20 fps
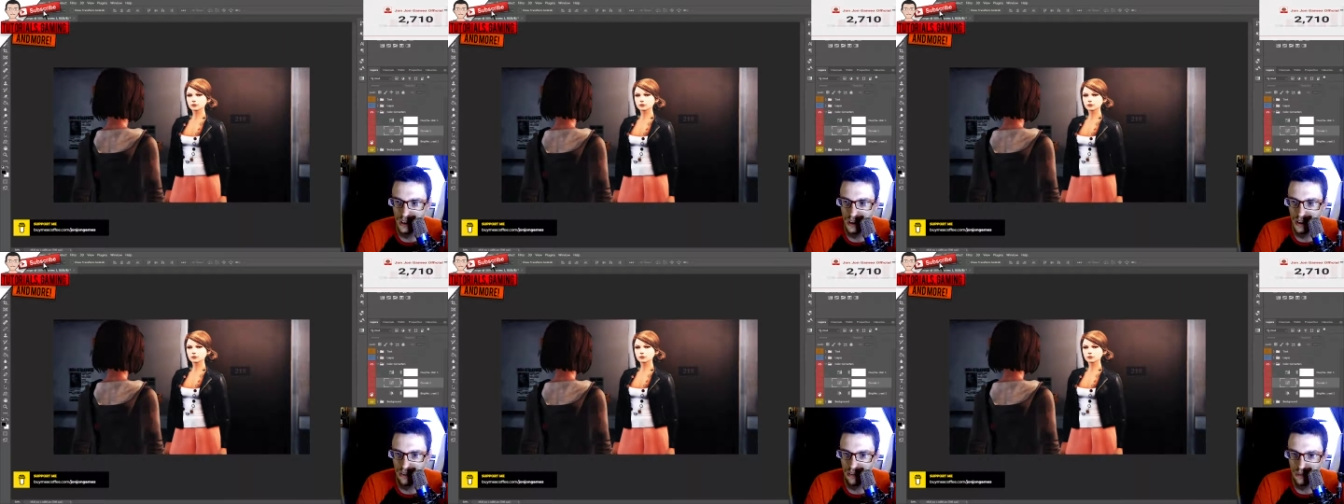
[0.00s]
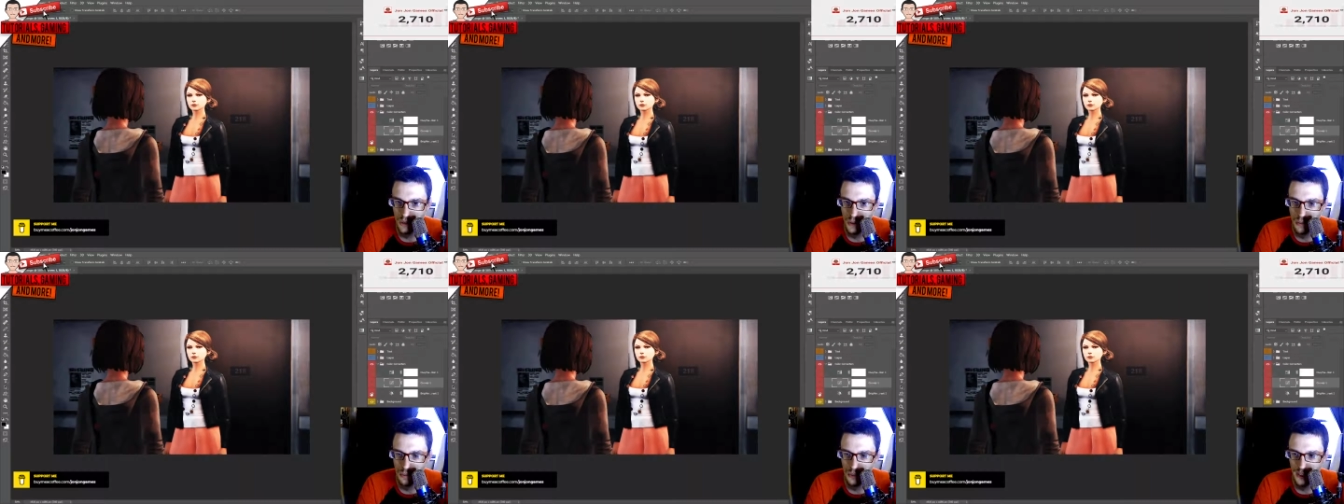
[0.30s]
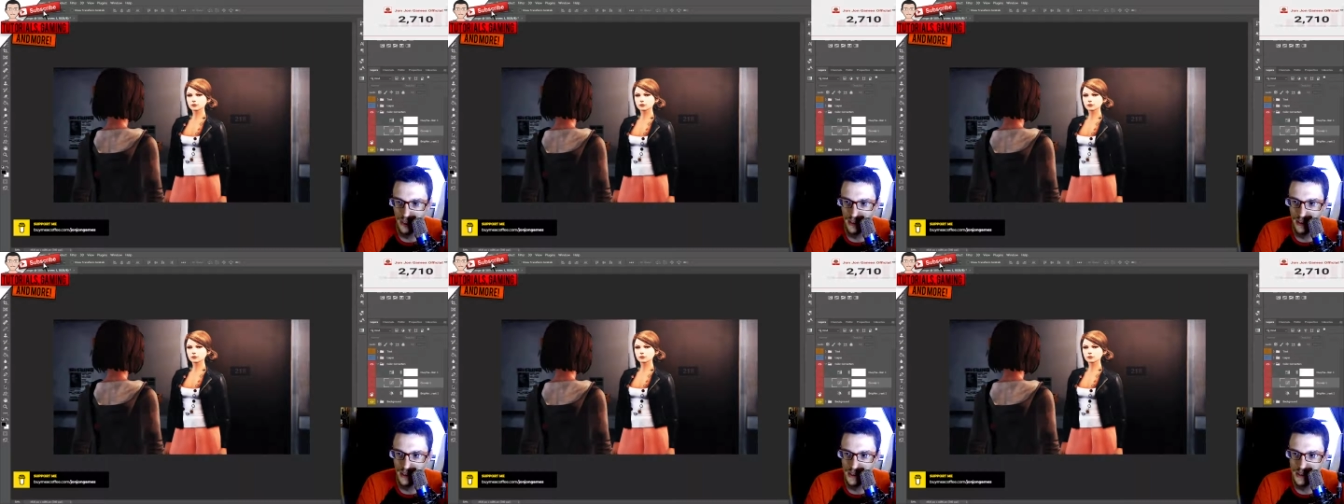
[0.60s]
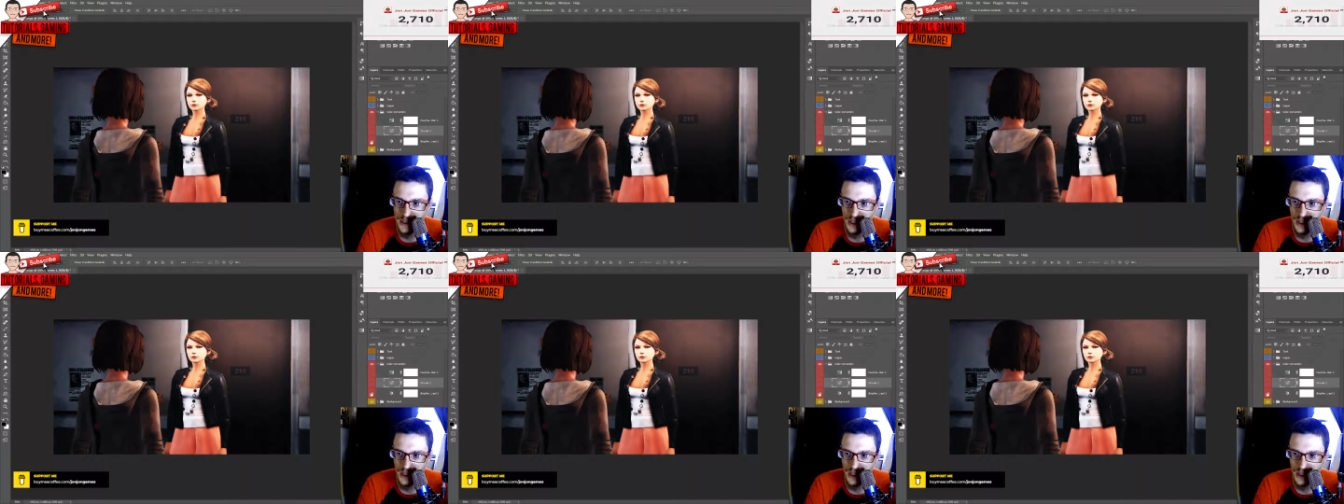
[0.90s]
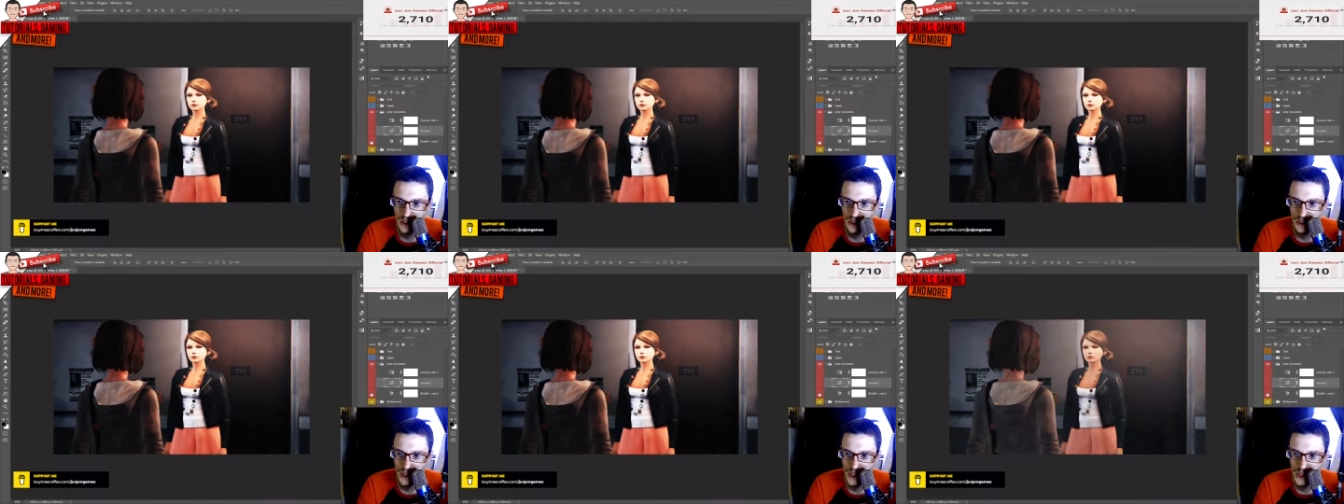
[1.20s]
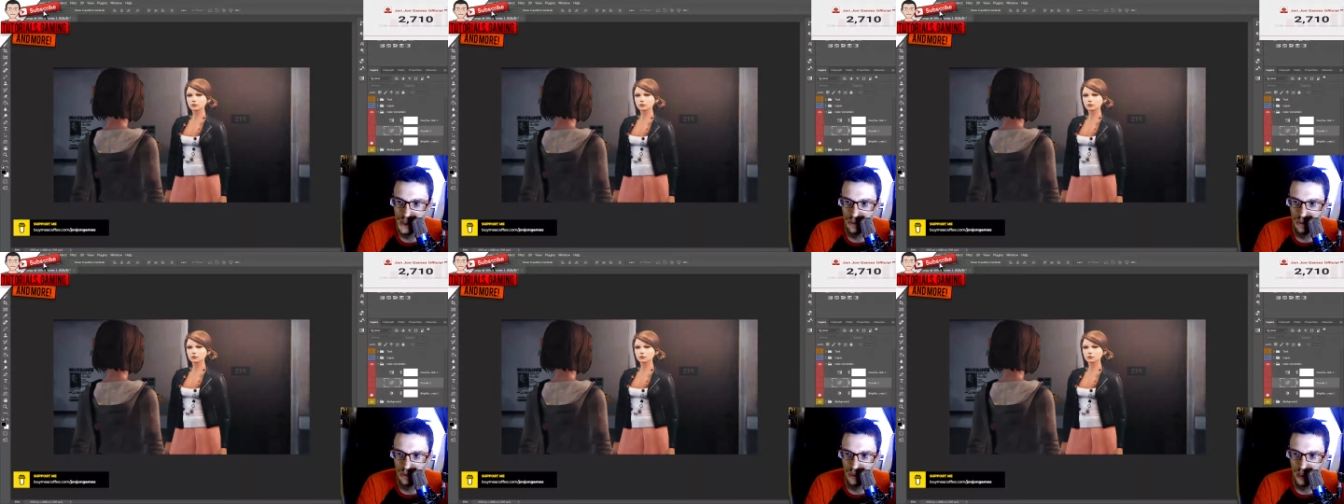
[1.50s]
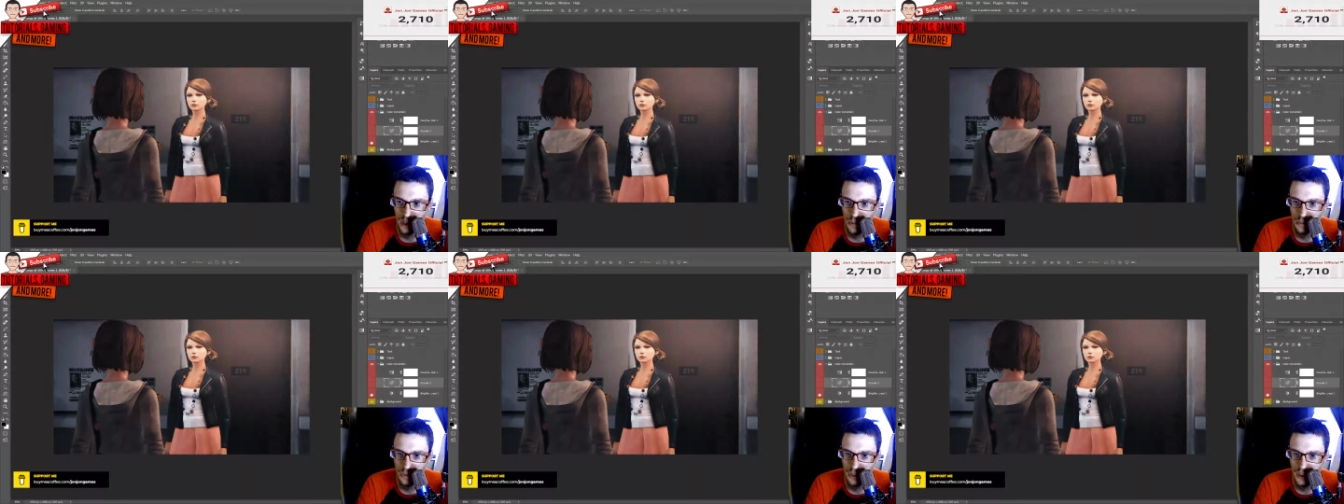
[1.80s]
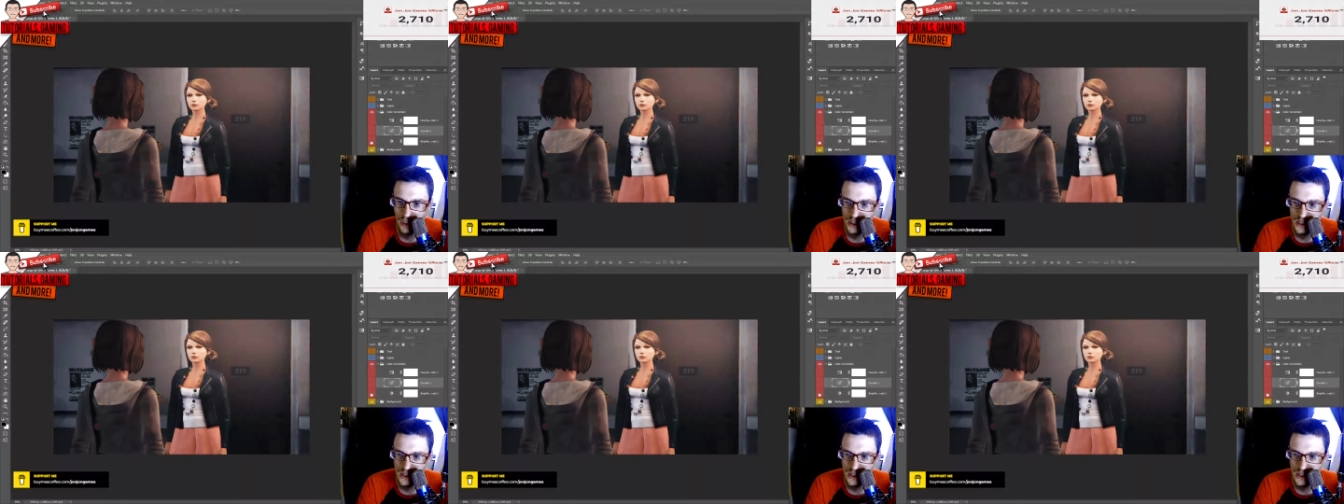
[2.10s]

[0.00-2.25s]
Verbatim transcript: With brightness and contrast, without brightness